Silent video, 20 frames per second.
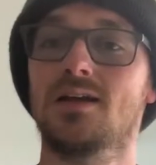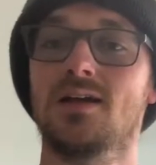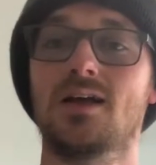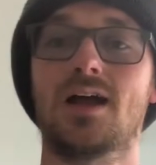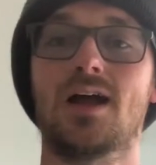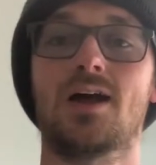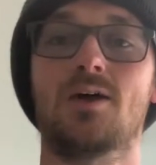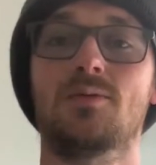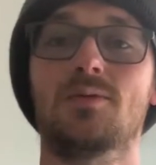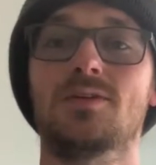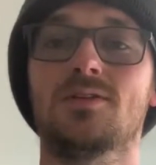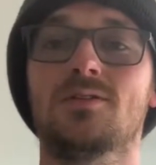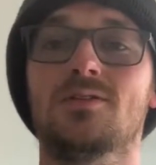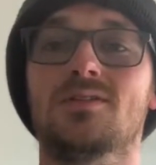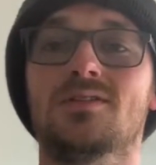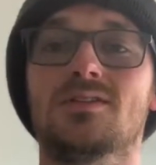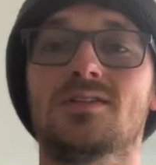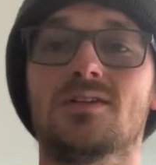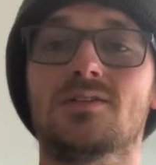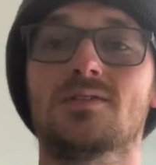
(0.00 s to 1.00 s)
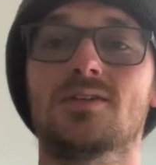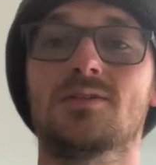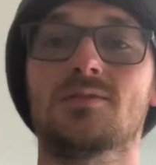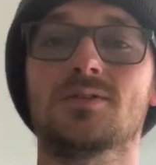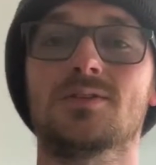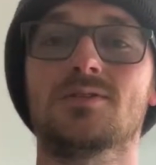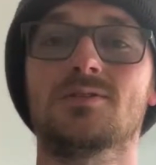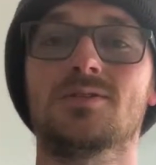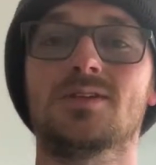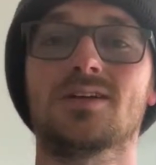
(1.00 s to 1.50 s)
how we do the stuff that we
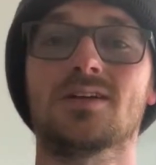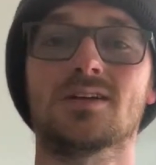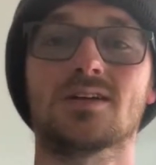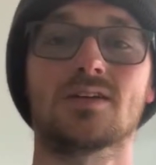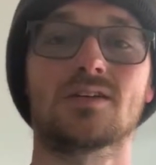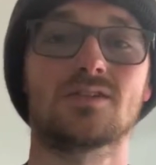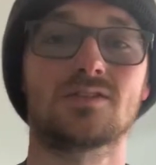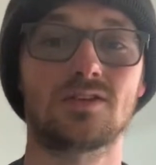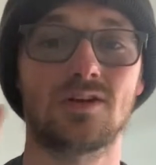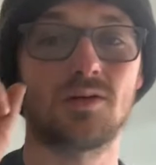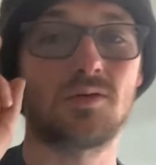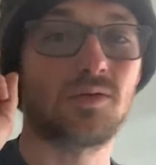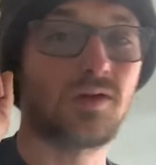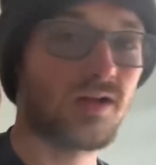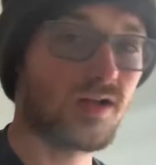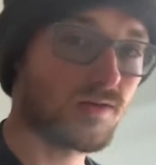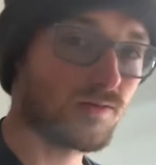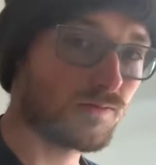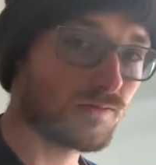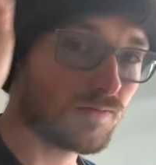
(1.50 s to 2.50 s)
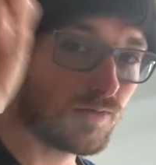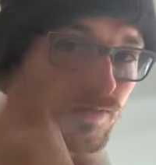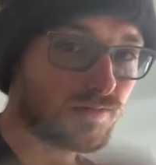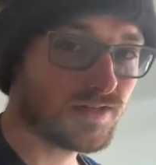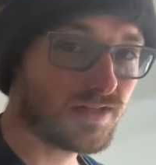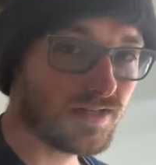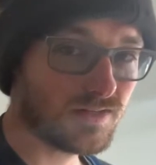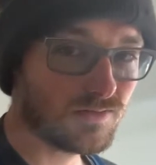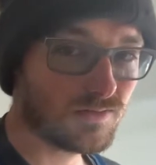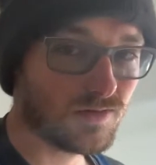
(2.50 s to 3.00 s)
do here. So roll
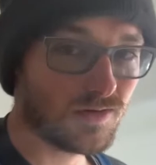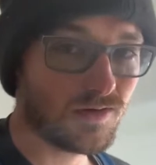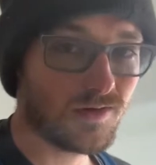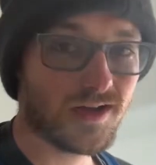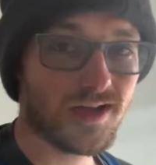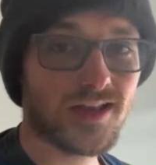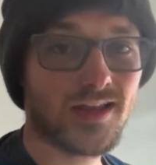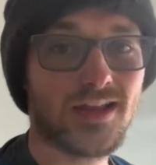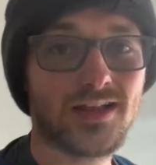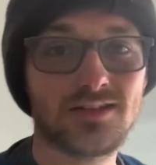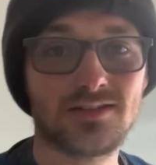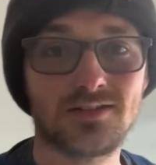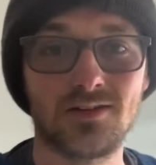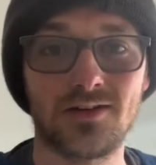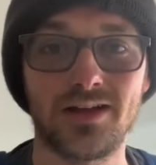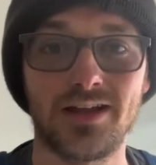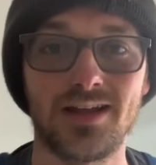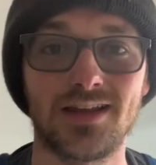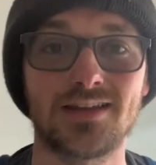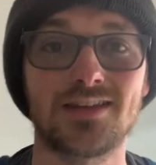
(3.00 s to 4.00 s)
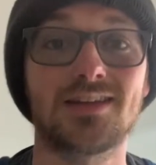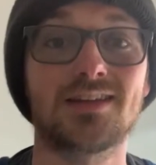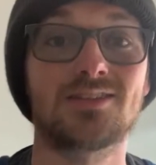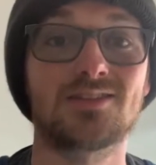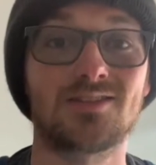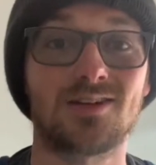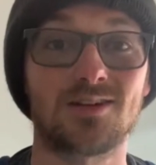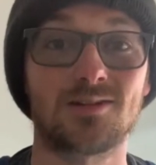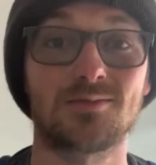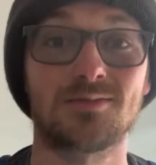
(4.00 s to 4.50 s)
the intro and let's go ahead and get
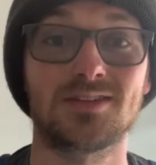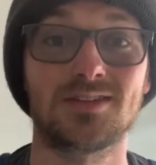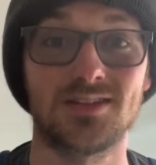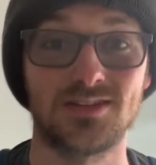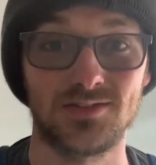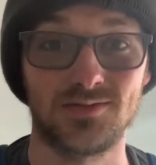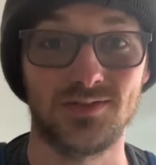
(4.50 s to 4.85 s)
started with this